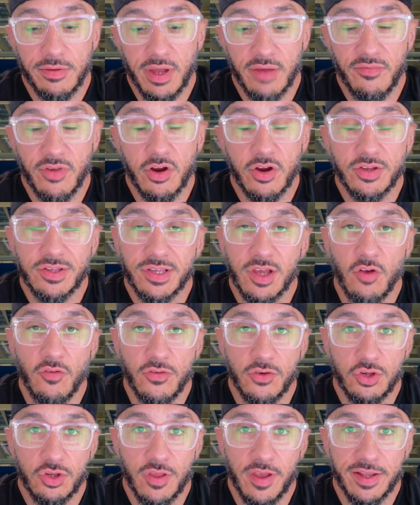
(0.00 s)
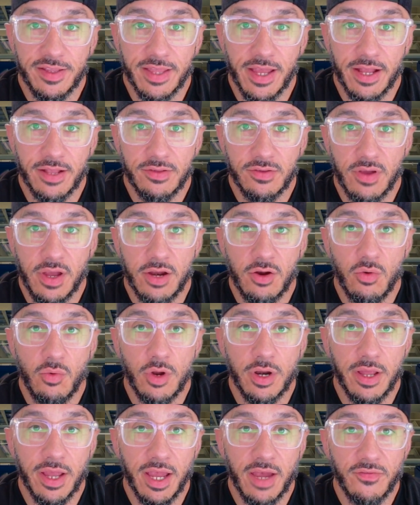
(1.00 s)
I'm very selfish like that. So I don't
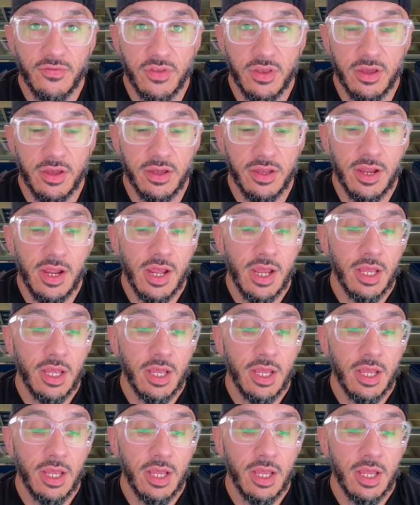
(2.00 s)
want to have to,